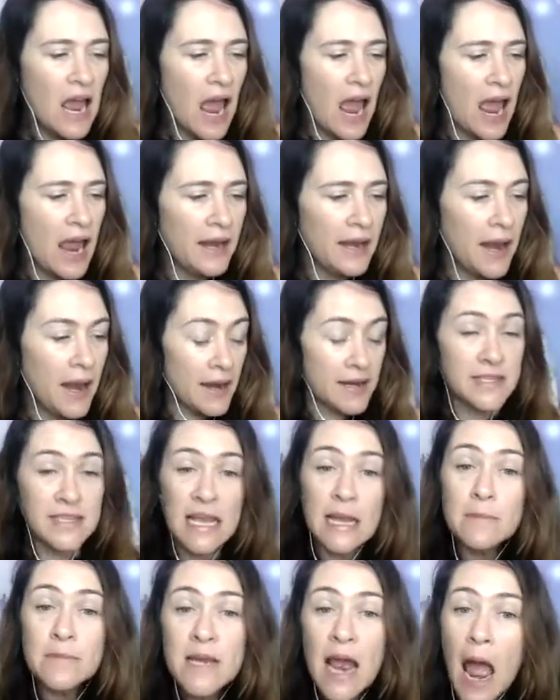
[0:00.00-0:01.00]
and it
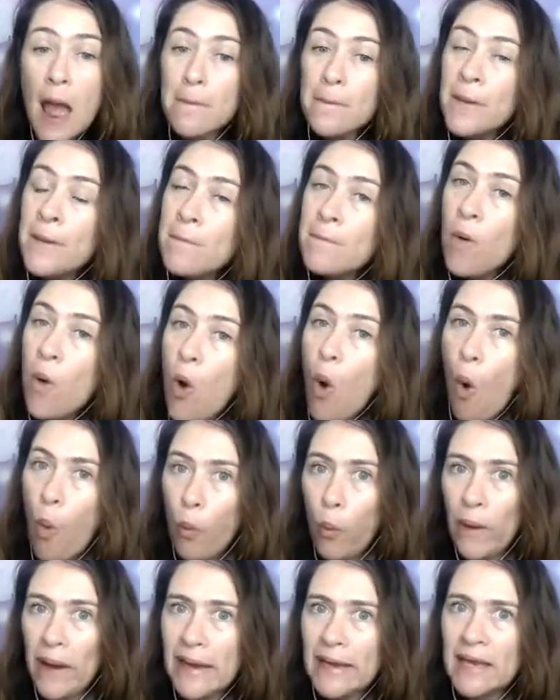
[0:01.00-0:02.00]
seemed to happen more
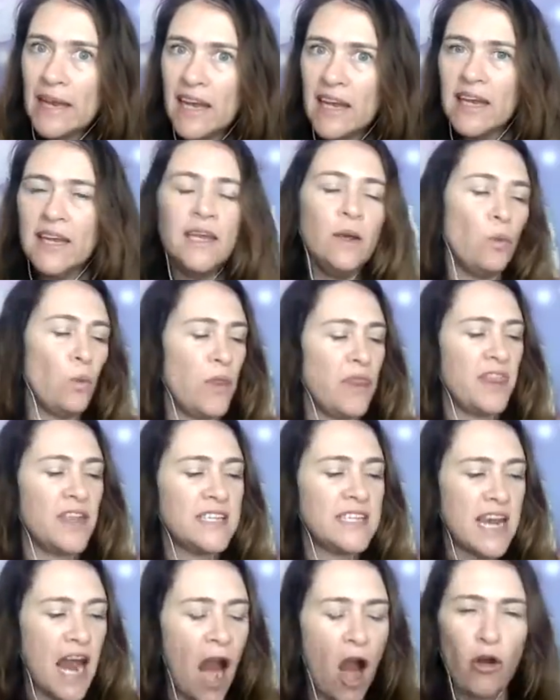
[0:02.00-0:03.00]
weirdly with the
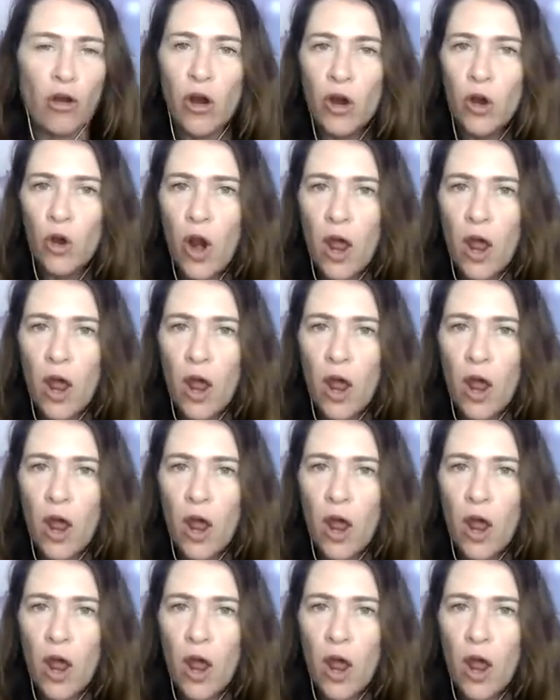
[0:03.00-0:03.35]
tarot,